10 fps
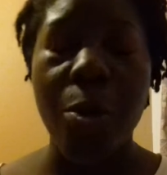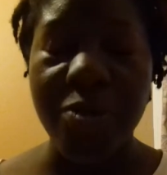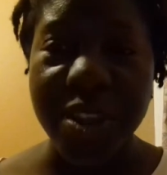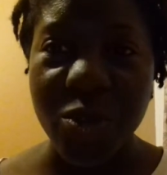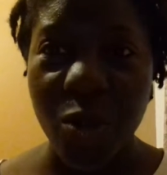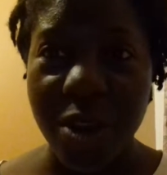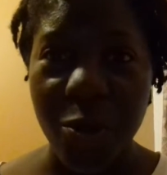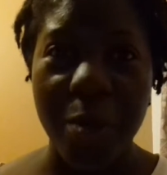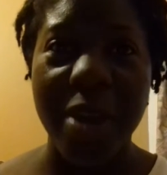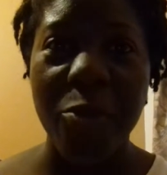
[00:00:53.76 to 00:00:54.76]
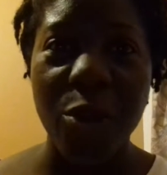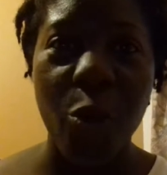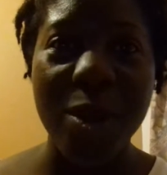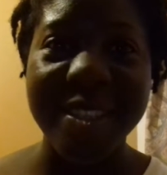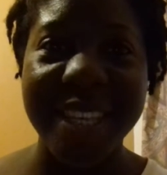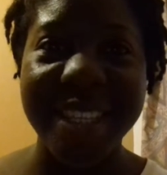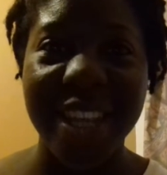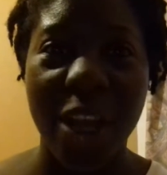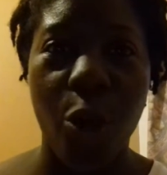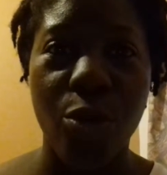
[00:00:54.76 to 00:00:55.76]
obvious one, what everyone always says
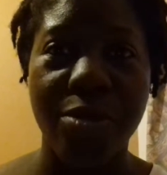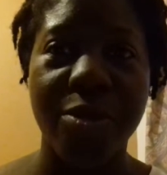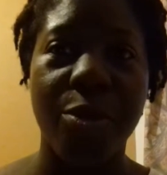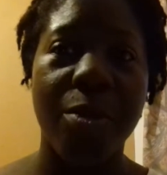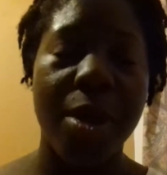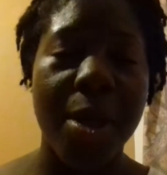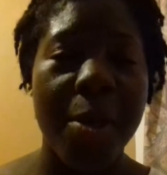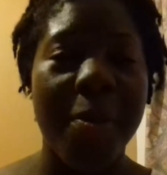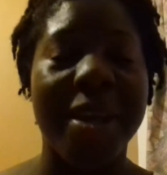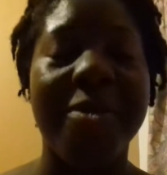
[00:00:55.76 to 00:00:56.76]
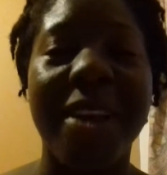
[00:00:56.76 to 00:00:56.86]
in like a horror film. But